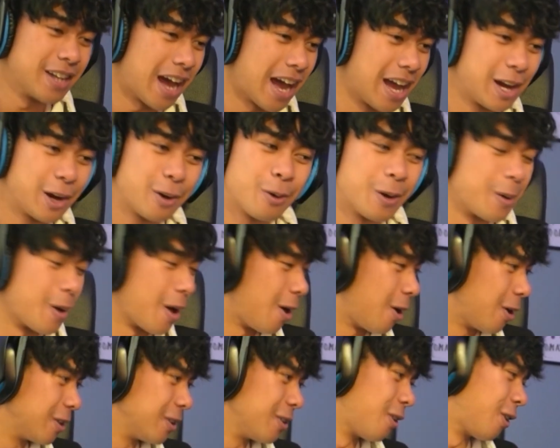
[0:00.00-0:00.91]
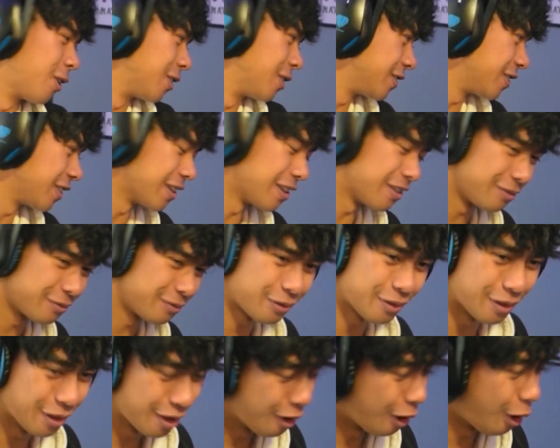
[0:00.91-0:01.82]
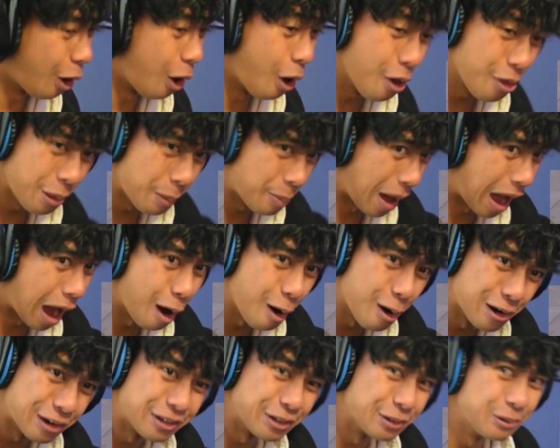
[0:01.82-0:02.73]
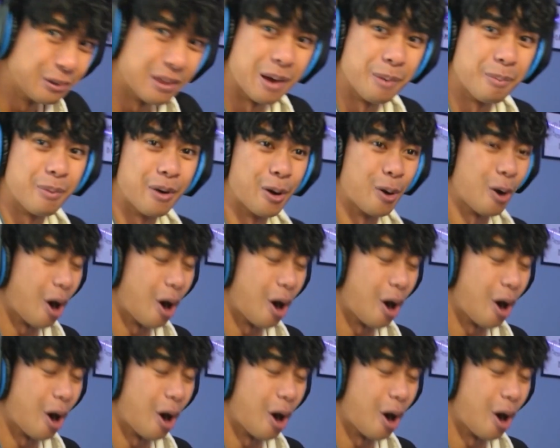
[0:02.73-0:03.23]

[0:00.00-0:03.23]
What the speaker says: I agree. Honestly, all the power to them, bro.